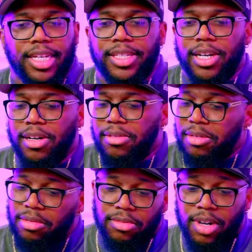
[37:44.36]
And so
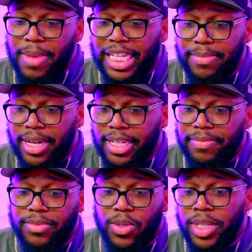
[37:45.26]
what makes
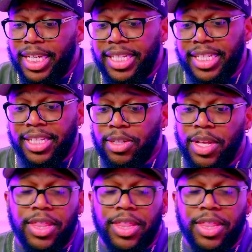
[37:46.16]
money, what's easy to do,